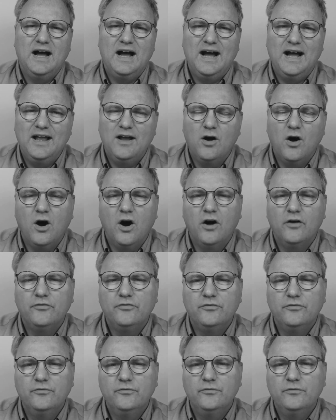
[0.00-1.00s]
I
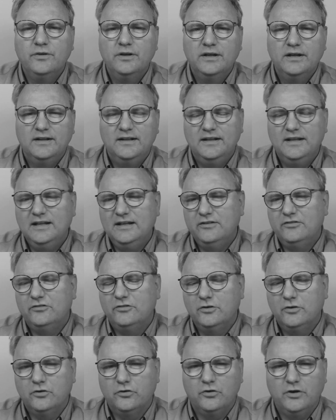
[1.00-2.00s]
often need
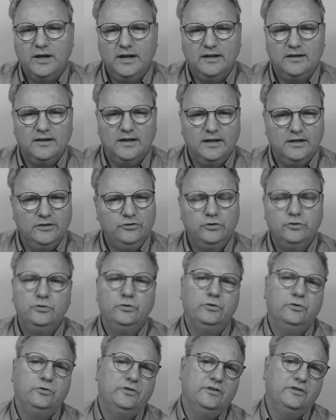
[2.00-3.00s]
to create a new
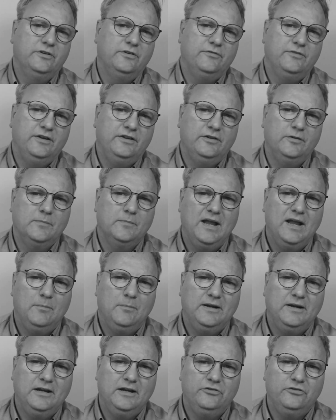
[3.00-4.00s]
user interface in my
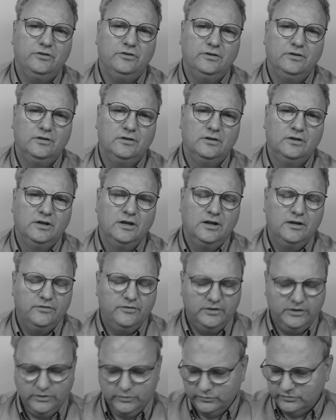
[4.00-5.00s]
application.
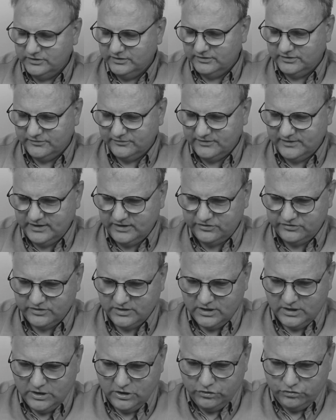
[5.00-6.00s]
The user interface
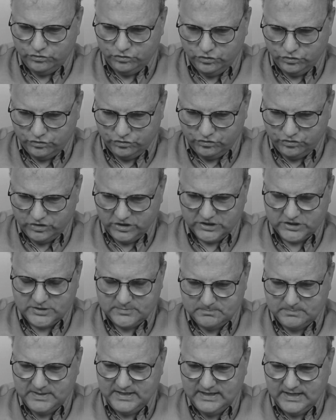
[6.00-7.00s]
should
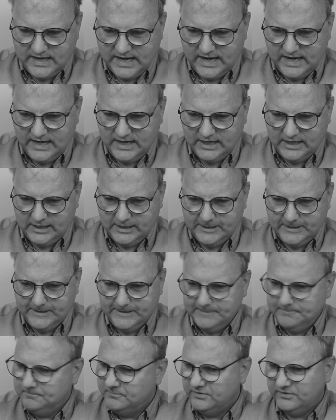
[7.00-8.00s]
just be
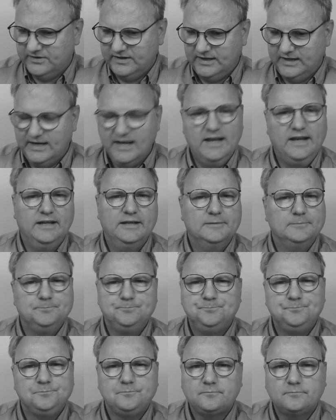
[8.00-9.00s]
a, say, a
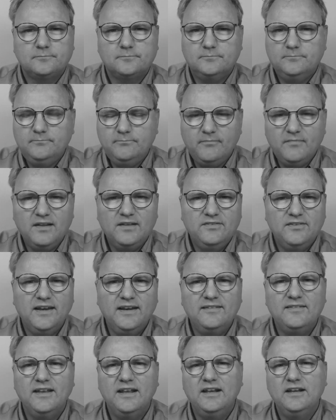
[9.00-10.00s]

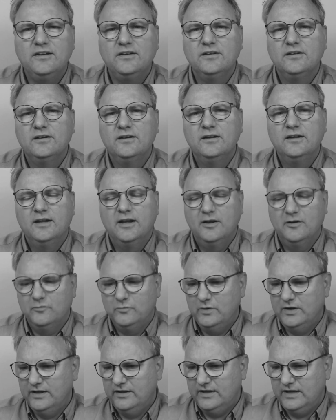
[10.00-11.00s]
text edit
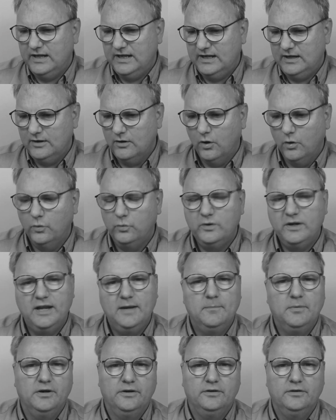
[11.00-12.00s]
with a OK
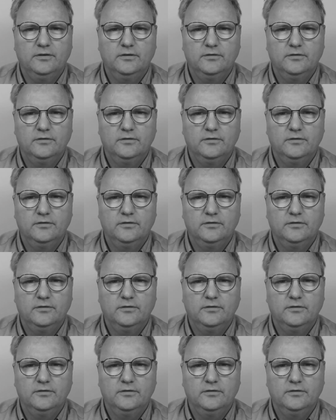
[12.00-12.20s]
button.